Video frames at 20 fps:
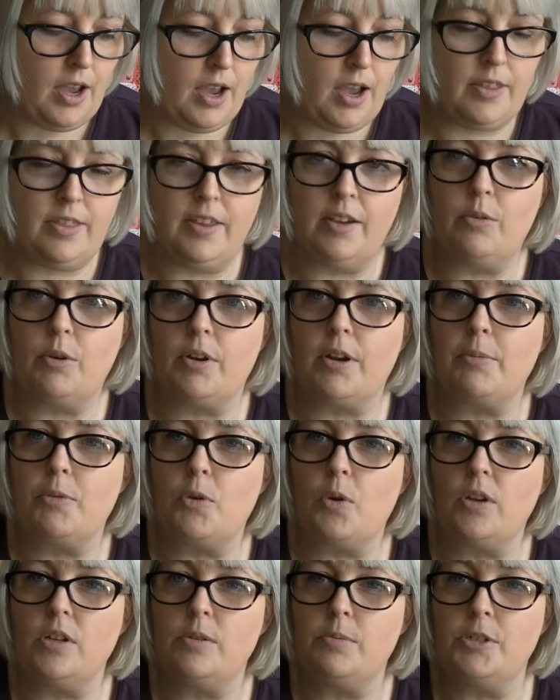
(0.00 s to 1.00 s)
I think what I'm
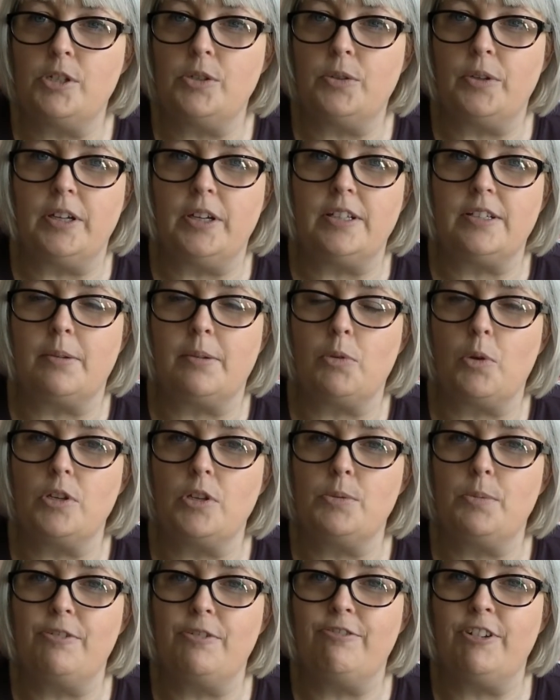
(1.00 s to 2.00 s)
going to be doing is I'm going
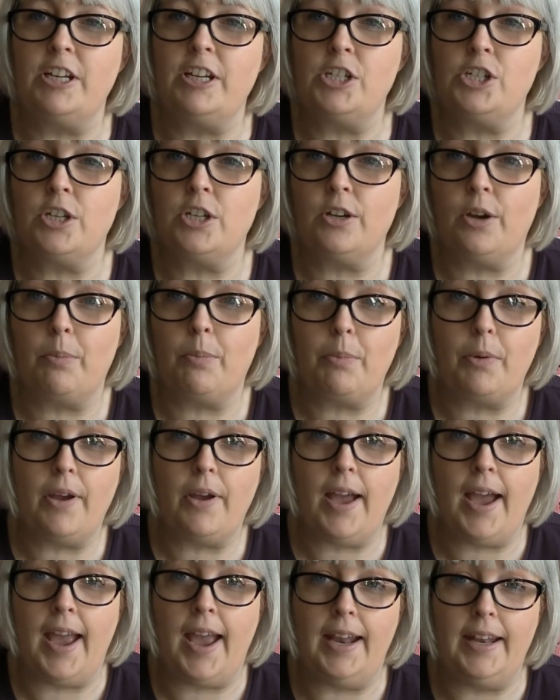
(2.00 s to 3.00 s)
to be finishing up
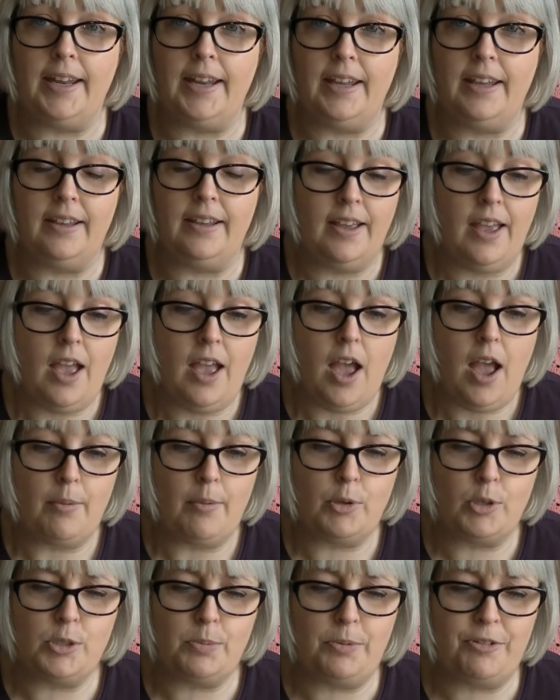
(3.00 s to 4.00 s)
any, I'm
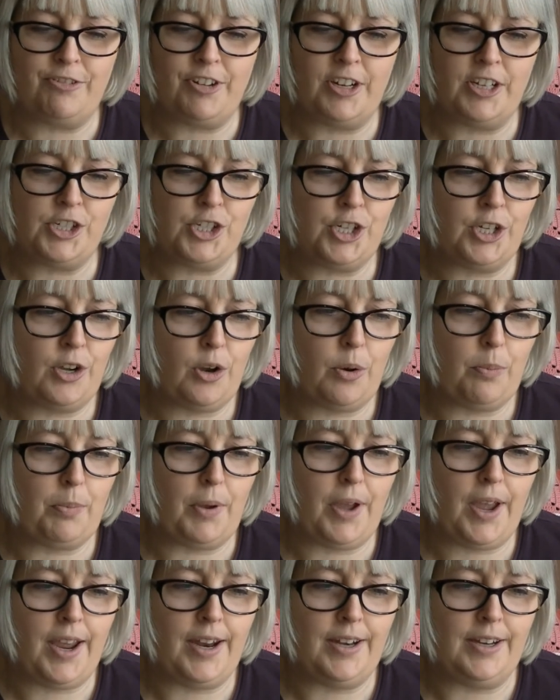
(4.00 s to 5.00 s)
going to be finishing up
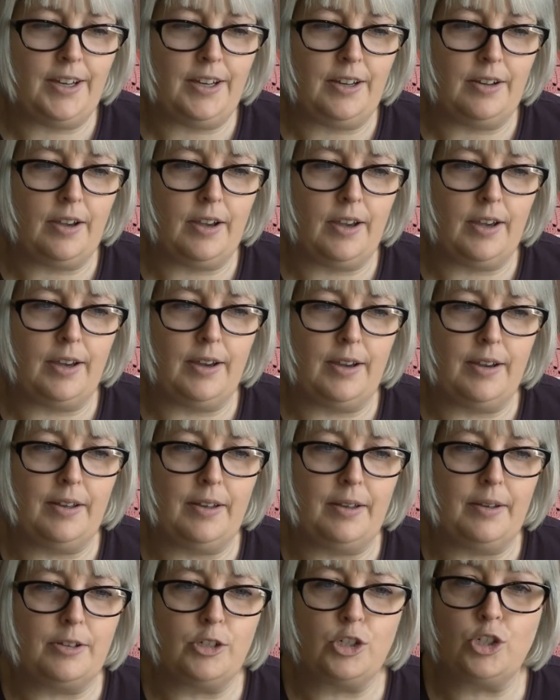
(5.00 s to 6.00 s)
any
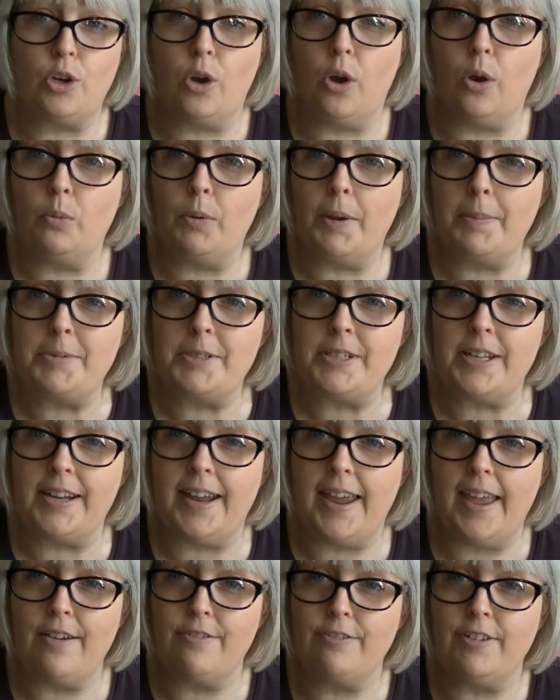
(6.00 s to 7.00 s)
uh, shawl WIPs that I
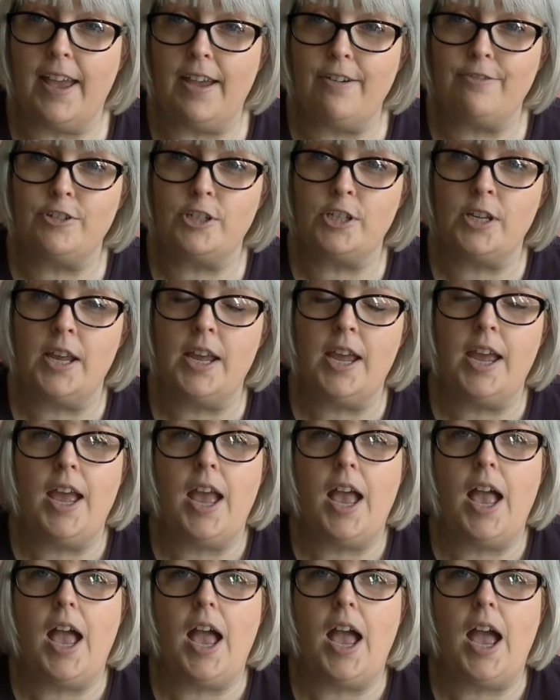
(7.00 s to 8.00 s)
have left.
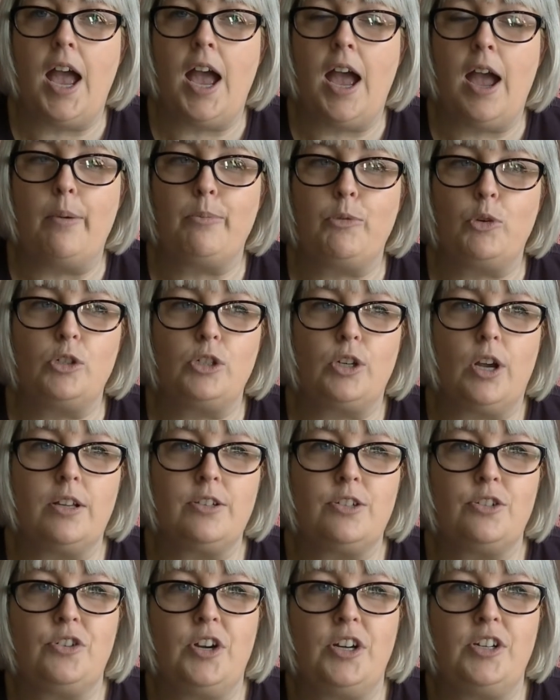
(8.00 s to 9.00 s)
I'm going to
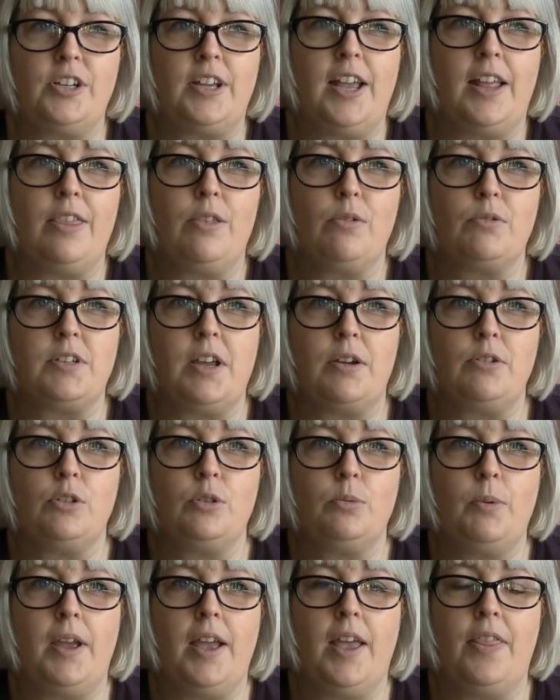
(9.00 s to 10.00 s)
concentrate on getting those out of
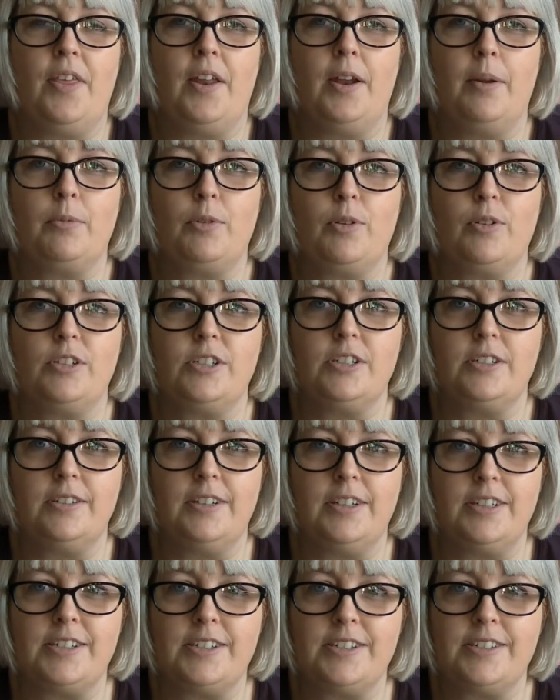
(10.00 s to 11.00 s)
the way and then I'm going to
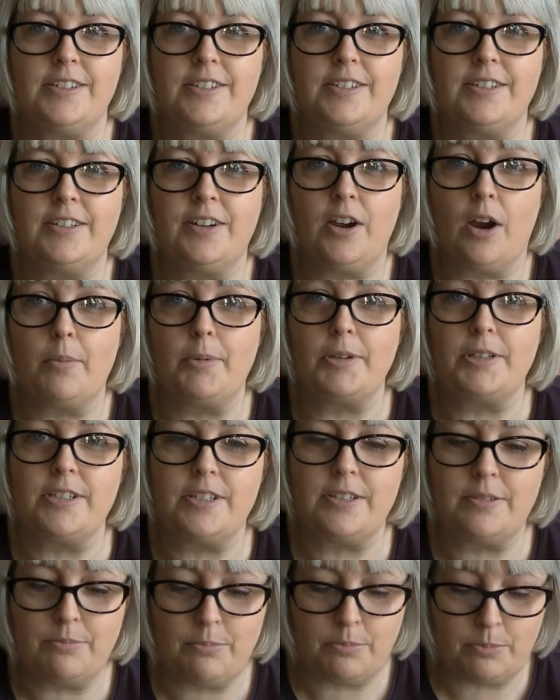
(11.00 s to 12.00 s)
knit
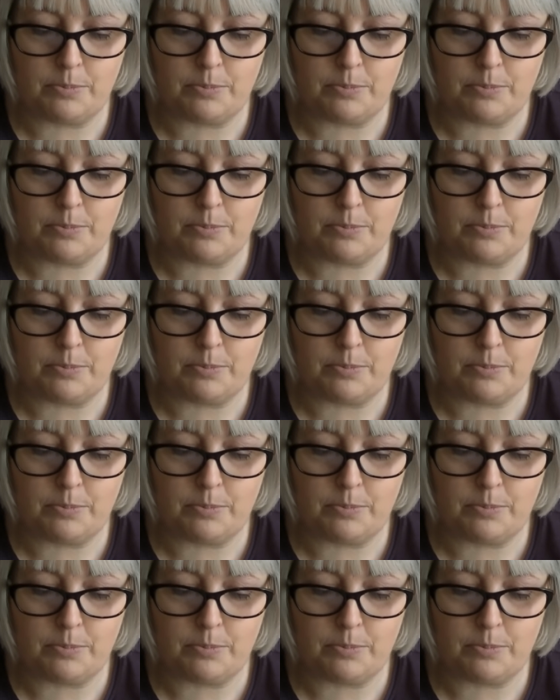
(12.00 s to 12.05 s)
garments.